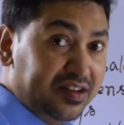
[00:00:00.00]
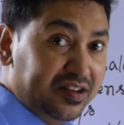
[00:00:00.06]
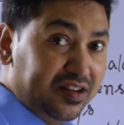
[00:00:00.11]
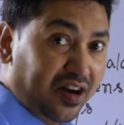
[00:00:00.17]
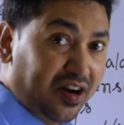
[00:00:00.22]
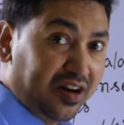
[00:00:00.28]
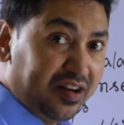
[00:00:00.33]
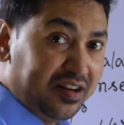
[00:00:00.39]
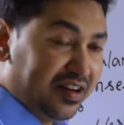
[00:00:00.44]

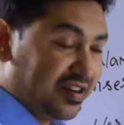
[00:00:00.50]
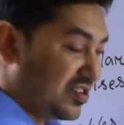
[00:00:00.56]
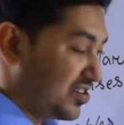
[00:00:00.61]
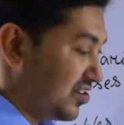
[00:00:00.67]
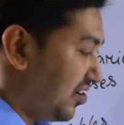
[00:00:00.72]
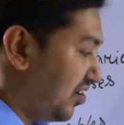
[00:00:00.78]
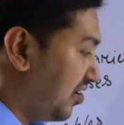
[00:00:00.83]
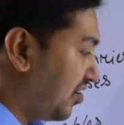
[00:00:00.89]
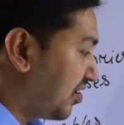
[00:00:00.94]
dollars.
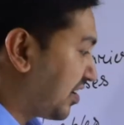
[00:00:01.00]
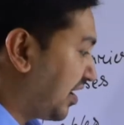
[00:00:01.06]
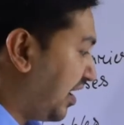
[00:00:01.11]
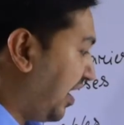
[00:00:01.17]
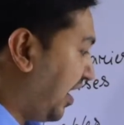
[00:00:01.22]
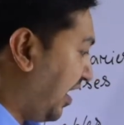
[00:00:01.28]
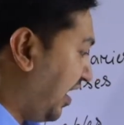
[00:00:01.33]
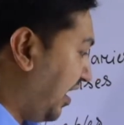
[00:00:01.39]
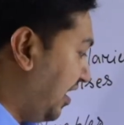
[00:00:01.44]

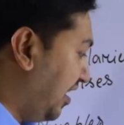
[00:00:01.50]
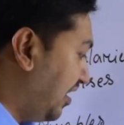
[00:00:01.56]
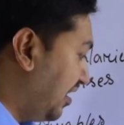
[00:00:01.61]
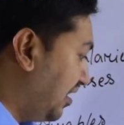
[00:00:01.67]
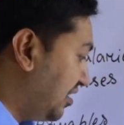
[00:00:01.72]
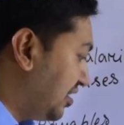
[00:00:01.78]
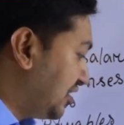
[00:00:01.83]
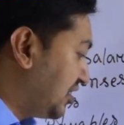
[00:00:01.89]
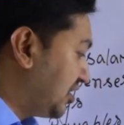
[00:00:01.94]
Okay,
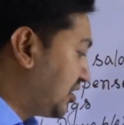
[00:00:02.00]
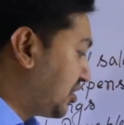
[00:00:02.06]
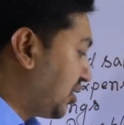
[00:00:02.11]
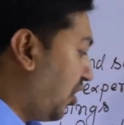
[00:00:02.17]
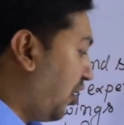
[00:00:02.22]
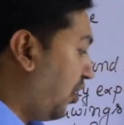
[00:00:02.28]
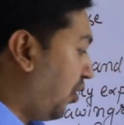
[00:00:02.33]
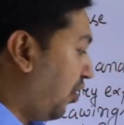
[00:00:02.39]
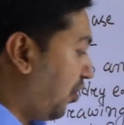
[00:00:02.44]

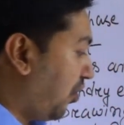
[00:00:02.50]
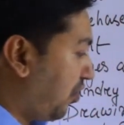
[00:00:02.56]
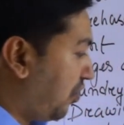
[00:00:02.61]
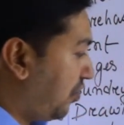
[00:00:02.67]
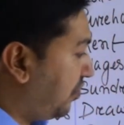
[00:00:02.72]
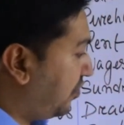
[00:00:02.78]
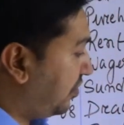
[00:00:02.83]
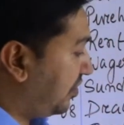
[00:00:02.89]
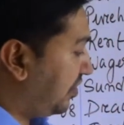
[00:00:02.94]
so
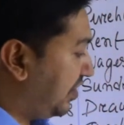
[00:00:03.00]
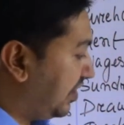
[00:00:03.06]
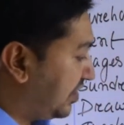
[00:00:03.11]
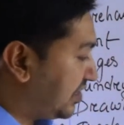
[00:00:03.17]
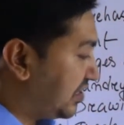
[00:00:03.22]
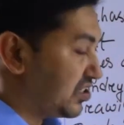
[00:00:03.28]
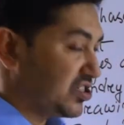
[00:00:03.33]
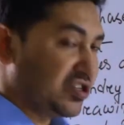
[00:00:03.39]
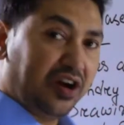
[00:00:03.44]

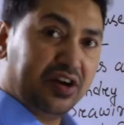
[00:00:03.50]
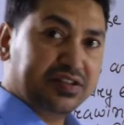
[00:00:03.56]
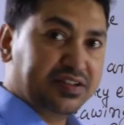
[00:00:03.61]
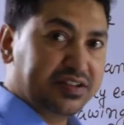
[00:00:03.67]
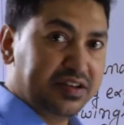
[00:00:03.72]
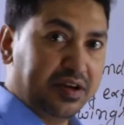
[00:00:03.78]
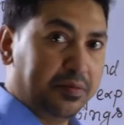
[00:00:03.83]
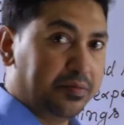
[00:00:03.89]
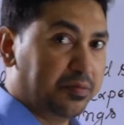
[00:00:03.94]
this is not
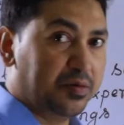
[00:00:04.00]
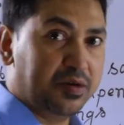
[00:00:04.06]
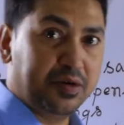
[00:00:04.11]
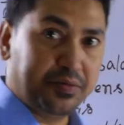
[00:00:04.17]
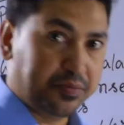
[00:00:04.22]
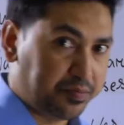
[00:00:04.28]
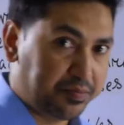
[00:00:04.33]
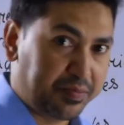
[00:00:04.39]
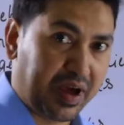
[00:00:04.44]
same.
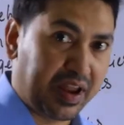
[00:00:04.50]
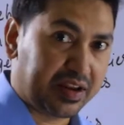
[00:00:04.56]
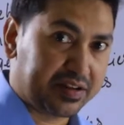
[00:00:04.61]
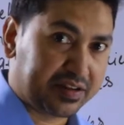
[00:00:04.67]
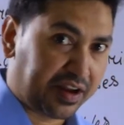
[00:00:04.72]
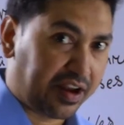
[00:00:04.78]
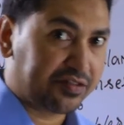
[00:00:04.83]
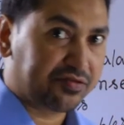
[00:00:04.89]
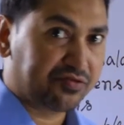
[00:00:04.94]

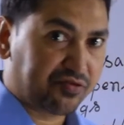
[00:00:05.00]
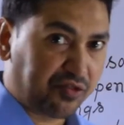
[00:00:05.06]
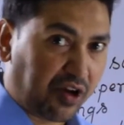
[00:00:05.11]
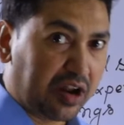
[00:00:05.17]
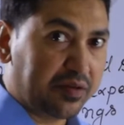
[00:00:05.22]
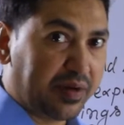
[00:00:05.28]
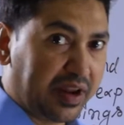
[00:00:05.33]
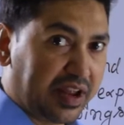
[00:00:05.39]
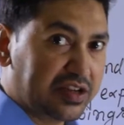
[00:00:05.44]

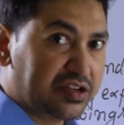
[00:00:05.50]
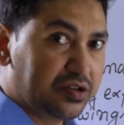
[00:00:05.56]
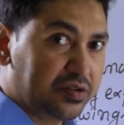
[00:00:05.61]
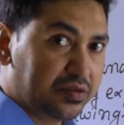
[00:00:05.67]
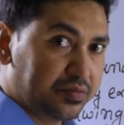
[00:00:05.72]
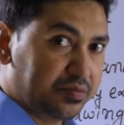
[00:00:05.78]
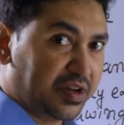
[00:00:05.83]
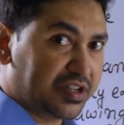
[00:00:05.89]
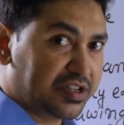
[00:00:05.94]
Trial balance
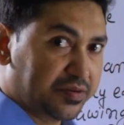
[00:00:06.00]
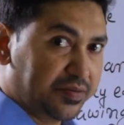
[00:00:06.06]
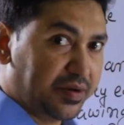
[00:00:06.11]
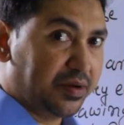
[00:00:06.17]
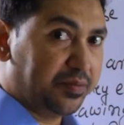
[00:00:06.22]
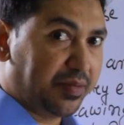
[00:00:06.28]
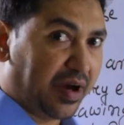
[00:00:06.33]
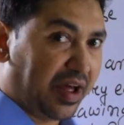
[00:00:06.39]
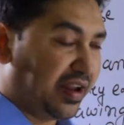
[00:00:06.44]
must
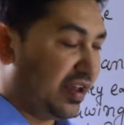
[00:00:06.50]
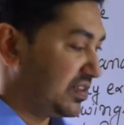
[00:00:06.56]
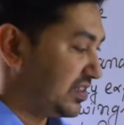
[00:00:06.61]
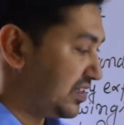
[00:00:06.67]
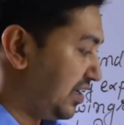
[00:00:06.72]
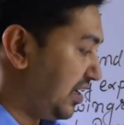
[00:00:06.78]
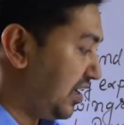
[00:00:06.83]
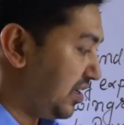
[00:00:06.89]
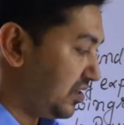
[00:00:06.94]
be
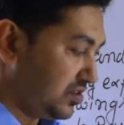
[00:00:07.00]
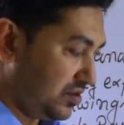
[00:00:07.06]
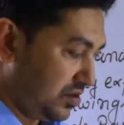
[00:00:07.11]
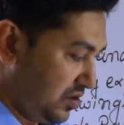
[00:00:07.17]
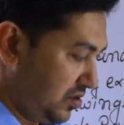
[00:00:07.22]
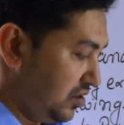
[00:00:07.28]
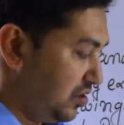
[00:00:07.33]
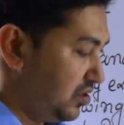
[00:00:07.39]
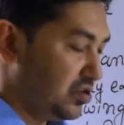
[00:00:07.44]
balanced, yeah,
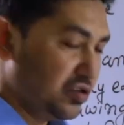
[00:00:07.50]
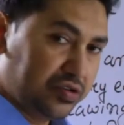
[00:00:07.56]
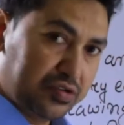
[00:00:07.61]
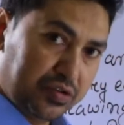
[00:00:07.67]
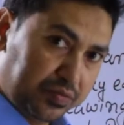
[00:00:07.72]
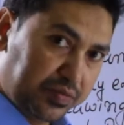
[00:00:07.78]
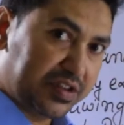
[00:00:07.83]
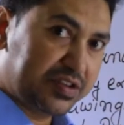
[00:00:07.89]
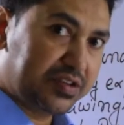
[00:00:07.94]

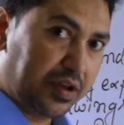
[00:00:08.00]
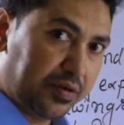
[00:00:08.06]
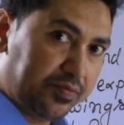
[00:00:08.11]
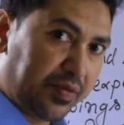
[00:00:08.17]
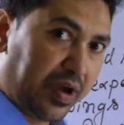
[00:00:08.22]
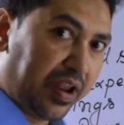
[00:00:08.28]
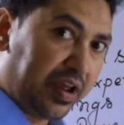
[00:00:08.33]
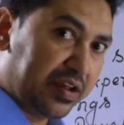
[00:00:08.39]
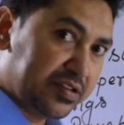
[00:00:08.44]
should be same
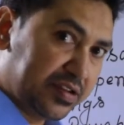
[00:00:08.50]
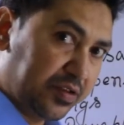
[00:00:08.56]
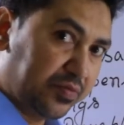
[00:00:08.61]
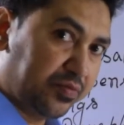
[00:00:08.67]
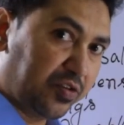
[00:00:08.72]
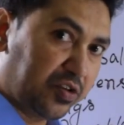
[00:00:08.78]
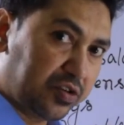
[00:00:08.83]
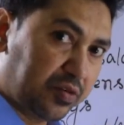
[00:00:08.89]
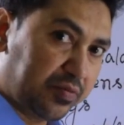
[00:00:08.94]
balance in
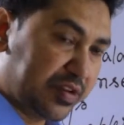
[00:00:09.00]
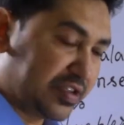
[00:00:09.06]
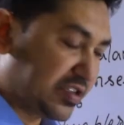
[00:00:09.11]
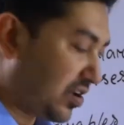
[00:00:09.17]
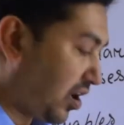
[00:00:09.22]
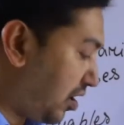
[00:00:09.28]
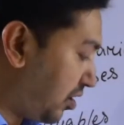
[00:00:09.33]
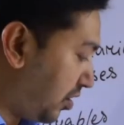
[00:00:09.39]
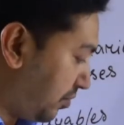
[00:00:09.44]
both of these
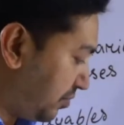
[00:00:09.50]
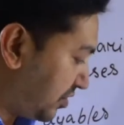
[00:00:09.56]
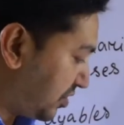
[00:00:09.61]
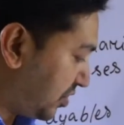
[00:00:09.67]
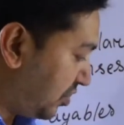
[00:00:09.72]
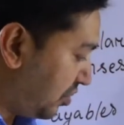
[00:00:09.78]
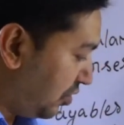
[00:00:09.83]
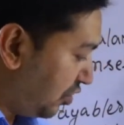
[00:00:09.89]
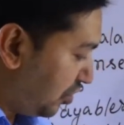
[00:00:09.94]
columns.
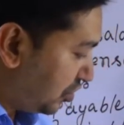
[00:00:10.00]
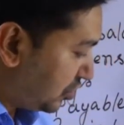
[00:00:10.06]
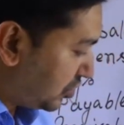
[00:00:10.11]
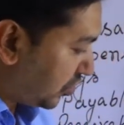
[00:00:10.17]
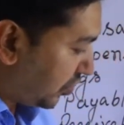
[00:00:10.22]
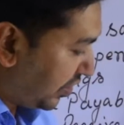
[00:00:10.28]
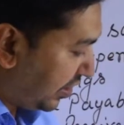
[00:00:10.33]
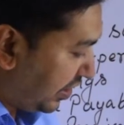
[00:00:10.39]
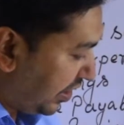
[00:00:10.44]

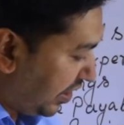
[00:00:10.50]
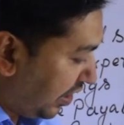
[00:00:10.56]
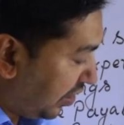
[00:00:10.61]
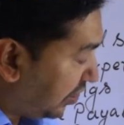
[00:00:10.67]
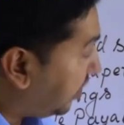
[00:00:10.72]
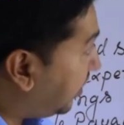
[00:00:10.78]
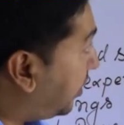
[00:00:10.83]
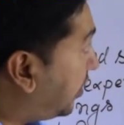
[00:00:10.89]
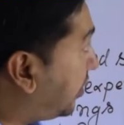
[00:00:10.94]
So
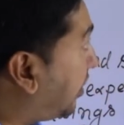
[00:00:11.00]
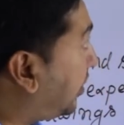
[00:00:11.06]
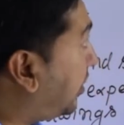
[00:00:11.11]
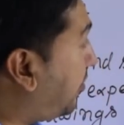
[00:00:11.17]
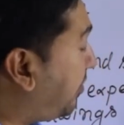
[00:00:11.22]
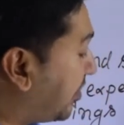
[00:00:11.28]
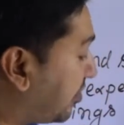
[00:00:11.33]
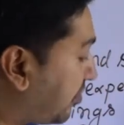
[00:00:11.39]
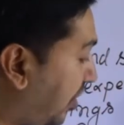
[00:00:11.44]
here in the
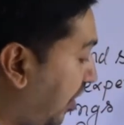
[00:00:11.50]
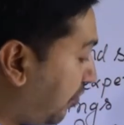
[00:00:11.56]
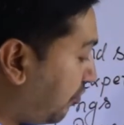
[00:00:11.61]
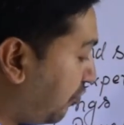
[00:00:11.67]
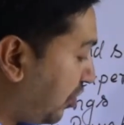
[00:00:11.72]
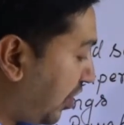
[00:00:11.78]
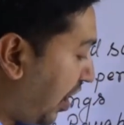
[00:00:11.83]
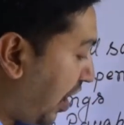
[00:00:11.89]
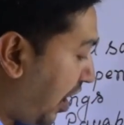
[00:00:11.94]
debit column
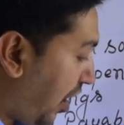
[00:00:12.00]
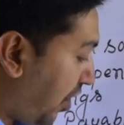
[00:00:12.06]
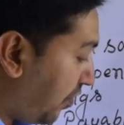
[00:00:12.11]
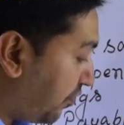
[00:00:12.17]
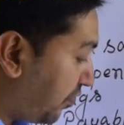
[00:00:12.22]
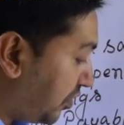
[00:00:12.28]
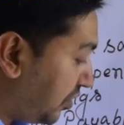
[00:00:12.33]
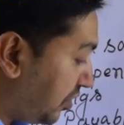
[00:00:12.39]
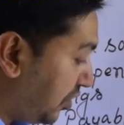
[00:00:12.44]
we
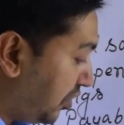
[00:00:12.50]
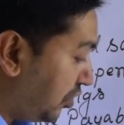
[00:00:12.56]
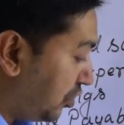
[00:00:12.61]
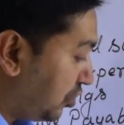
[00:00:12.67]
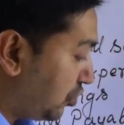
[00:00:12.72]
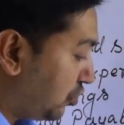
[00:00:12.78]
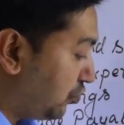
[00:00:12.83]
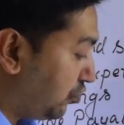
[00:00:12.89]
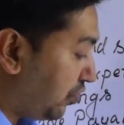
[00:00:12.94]
have
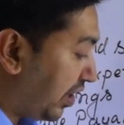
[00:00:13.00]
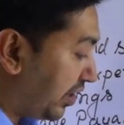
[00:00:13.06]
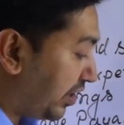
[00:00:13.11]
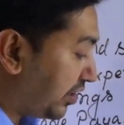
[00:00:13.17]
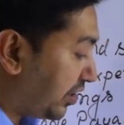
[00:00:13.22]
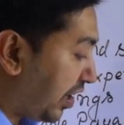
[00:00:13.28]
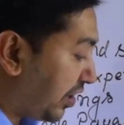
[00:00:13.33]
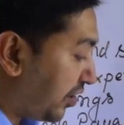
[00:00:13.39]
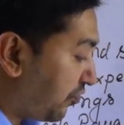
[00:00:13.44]

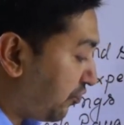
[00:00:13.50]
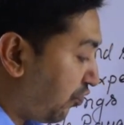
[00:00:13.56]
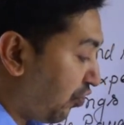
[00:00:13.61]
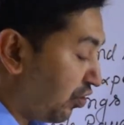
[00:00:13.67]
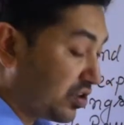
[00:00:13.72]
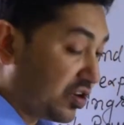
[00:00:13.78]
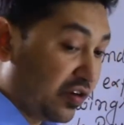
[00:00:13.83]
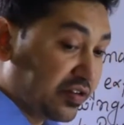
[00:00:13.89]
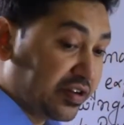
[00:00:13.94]

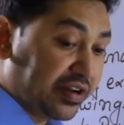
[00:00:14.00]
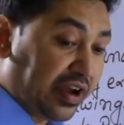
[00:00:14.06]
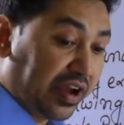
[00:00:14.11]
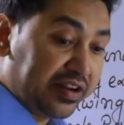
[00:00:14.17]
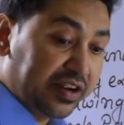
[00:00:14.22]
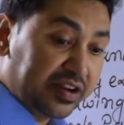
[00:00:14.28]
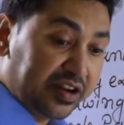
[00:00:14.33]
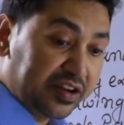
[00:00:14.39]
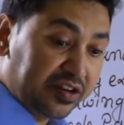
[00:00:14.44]

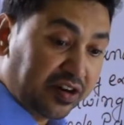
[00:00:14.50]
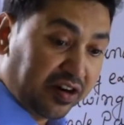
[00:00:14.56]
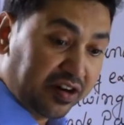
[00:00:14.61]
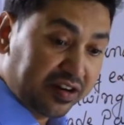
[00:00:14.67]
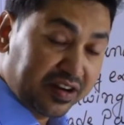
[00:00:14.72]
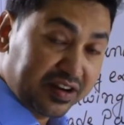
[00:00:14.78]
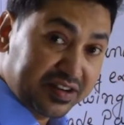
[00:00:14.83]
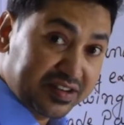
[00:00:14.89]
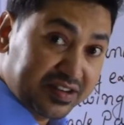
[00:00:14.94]

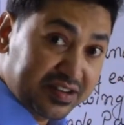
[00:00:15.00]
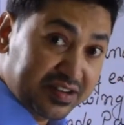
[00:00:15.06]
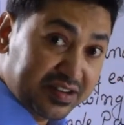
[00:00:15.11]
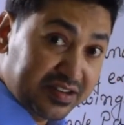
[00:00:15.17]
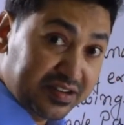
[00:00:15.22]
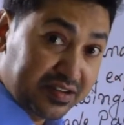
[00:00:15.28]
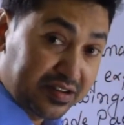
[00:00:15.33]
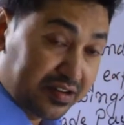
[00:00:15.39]
$234,900,